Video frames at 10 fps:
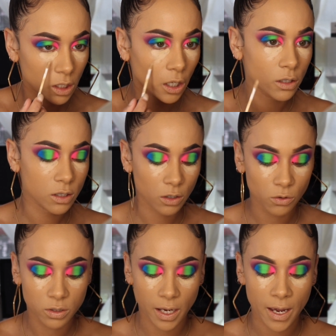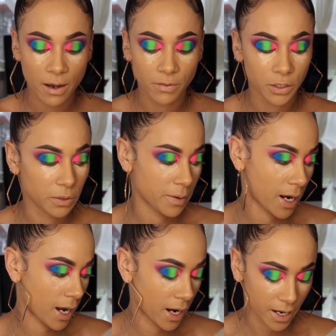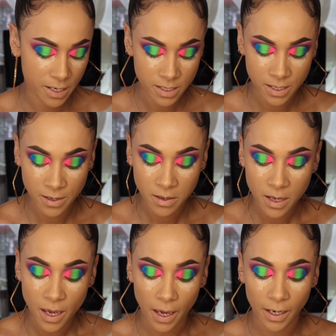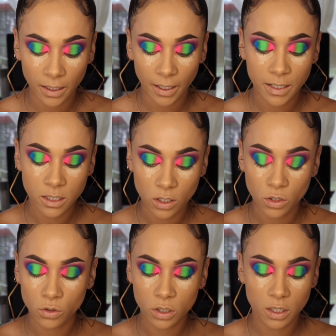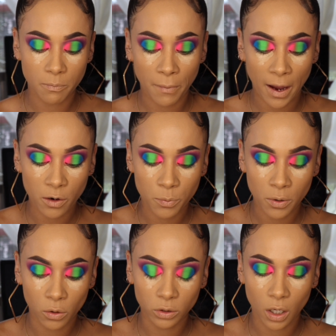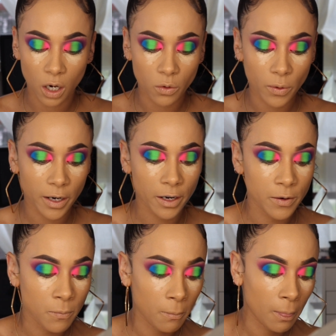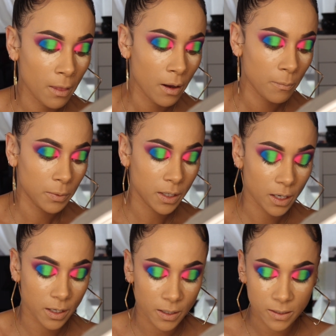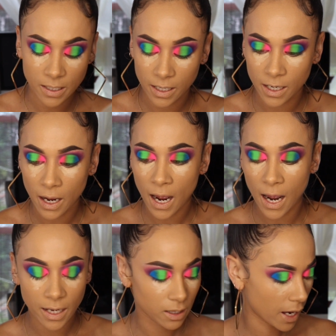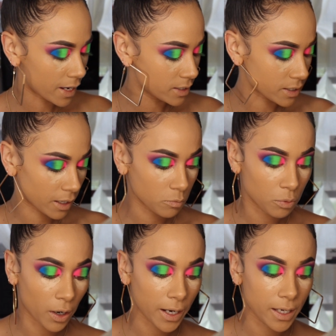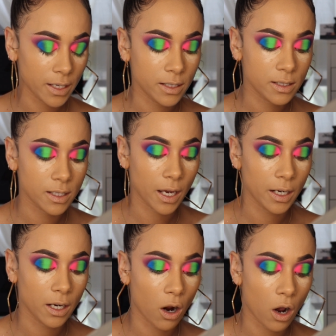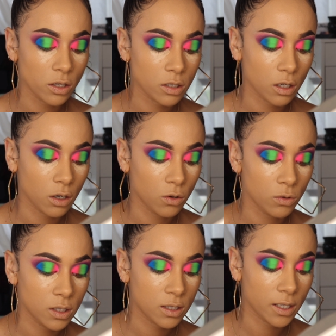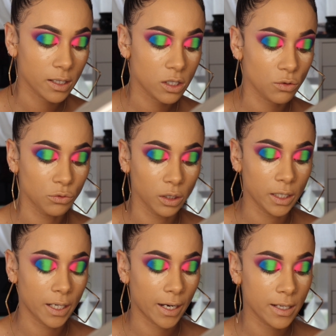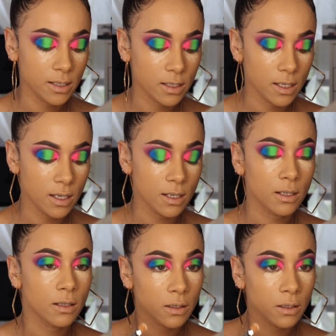dark circles I have under my eye. And I like to use the MAC Pro LongWear because it highlights, it brightens, and it also sets really nicely.